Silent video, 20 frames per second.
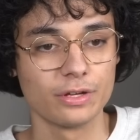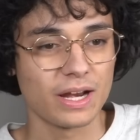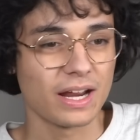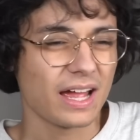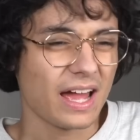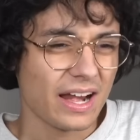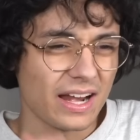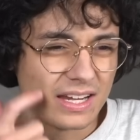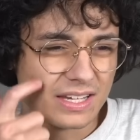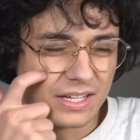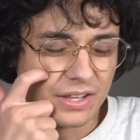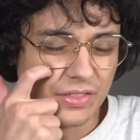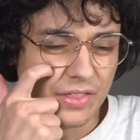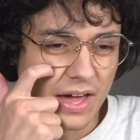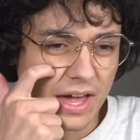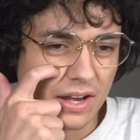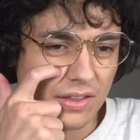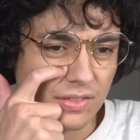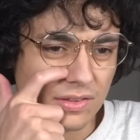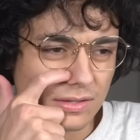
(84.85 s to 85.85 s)
But I kind of did
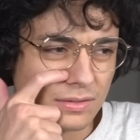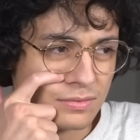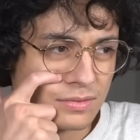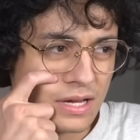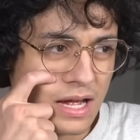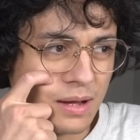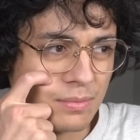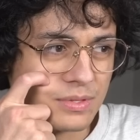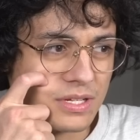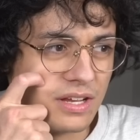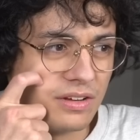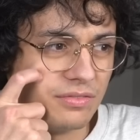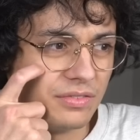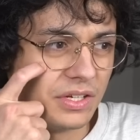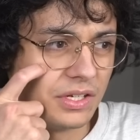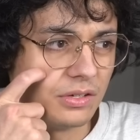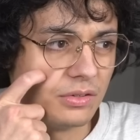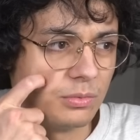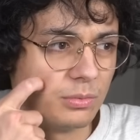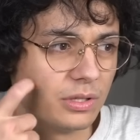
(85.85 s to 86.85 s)
that in the top 10
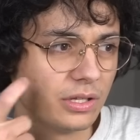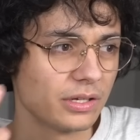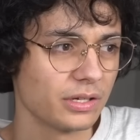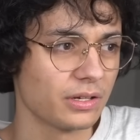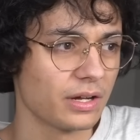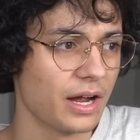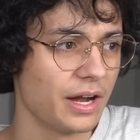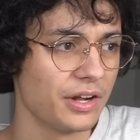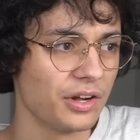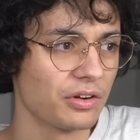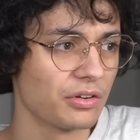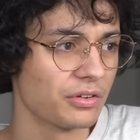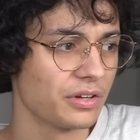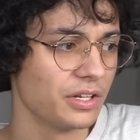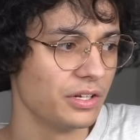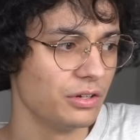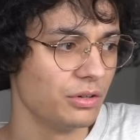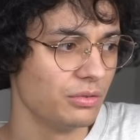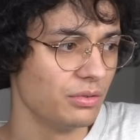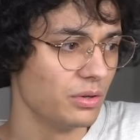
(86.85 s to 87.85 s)
video, but like I
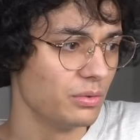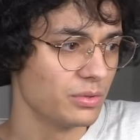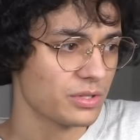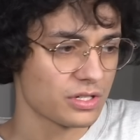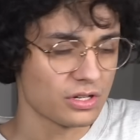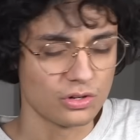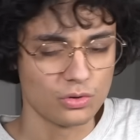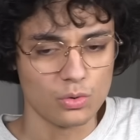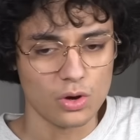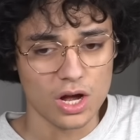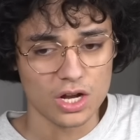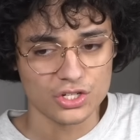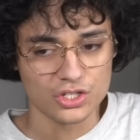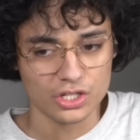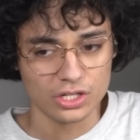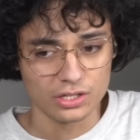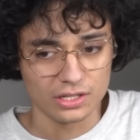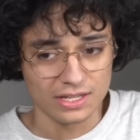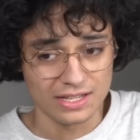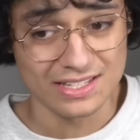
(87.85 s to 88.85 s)
already know no one's going to watch
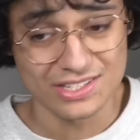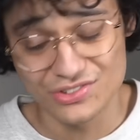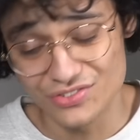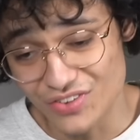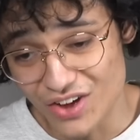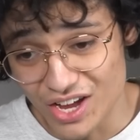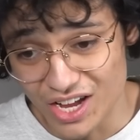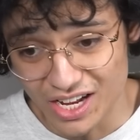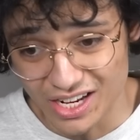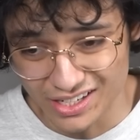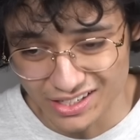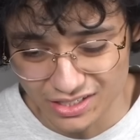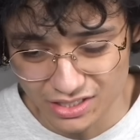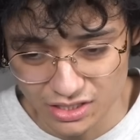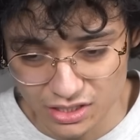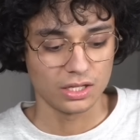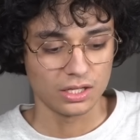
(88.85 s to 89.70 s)
it. It's fine.